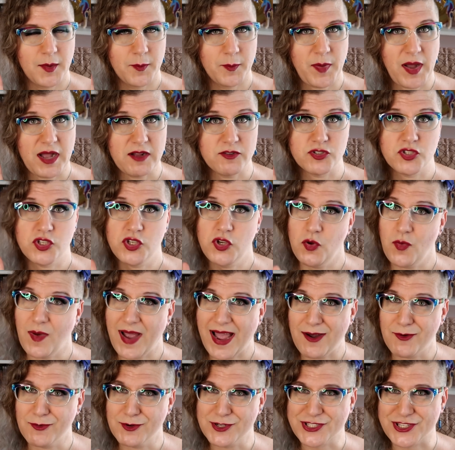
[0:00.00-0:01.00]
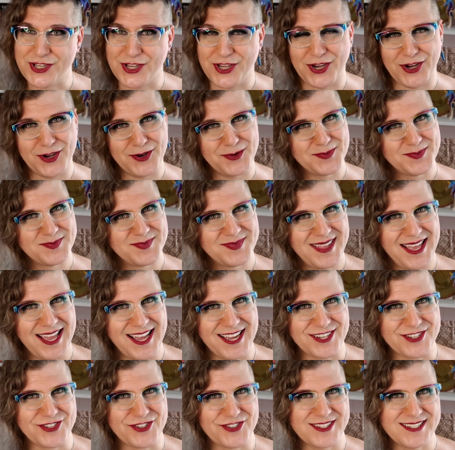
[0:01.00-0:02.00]
about 2 hours ago,
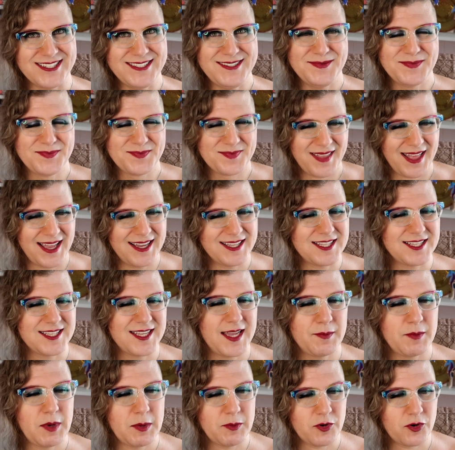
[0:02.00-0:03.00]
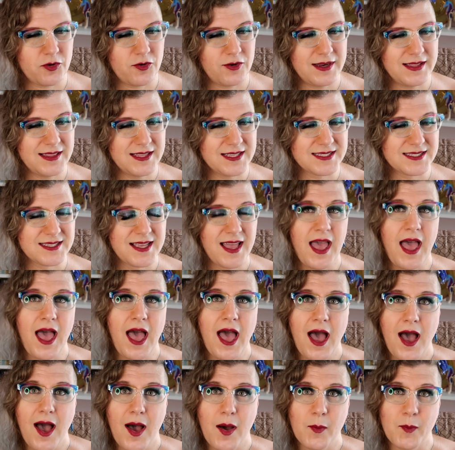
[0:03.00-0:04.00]
actually, at the time I'm recording this,
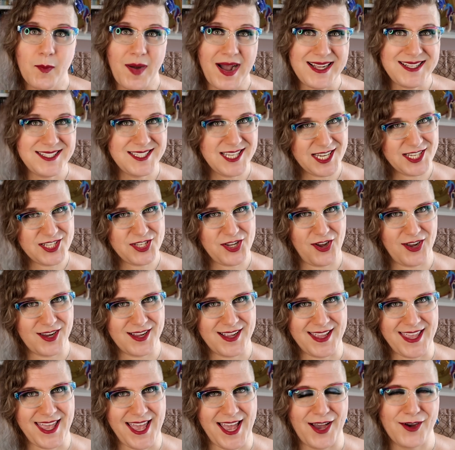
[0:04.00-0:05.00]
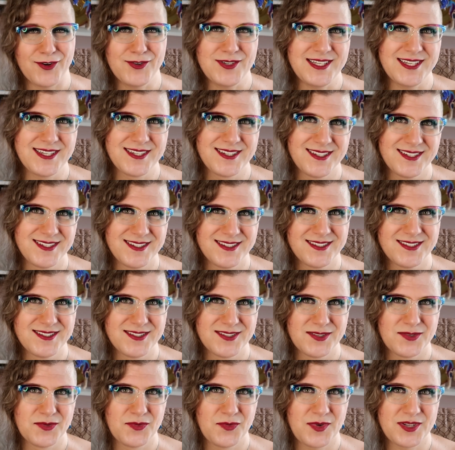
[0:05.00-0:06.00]
my TikTok account,
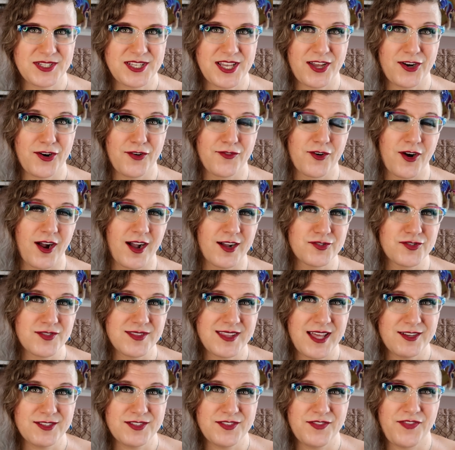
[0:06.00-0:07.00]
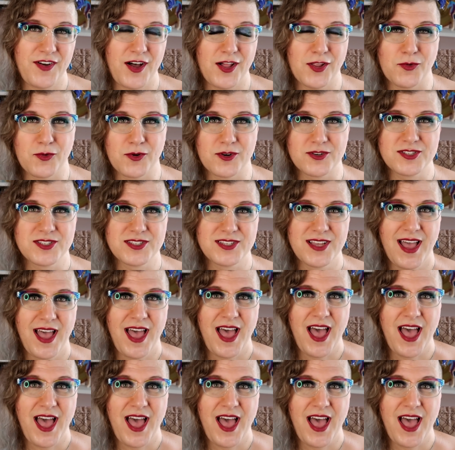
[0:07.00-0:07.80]
which had over 100,000 followers,